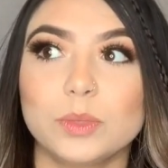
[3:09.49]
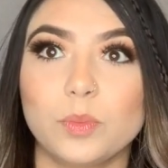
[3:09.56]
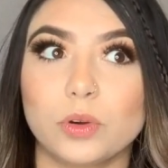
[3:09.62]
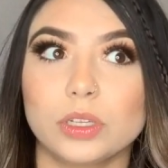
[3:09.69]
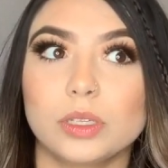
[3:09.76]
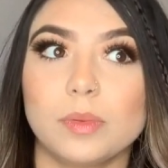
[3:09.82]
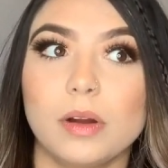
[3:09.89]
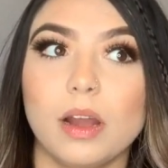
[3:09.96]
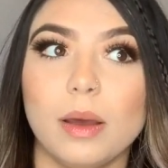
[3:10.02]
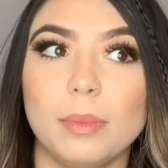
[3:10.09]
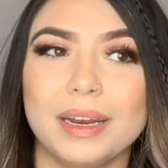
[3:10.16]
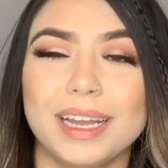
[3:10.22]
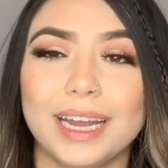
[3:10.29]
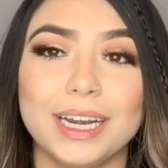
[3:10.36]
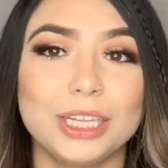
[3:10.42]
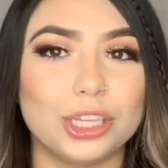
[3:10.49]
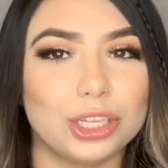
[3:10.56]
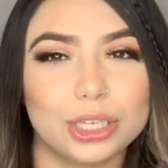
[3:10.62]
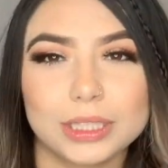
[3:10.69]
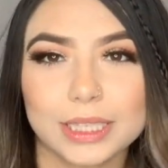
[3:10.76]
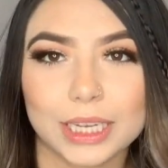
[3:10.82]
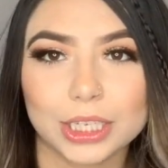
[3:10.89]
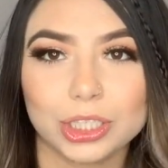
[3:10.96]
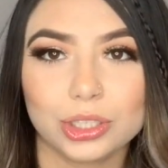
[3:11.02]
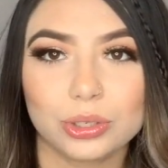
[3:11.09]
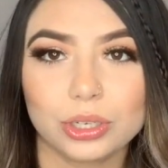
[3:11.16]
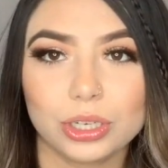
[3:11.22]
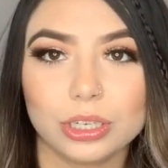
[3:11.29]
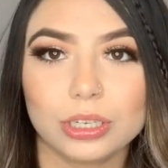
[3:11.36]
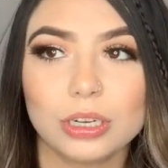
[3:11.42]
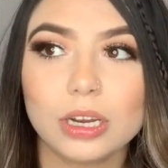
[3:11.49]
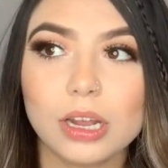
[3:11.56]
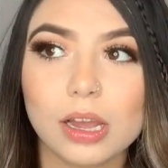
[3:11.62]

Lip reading: sports bra, but it kind of looks like a shirt.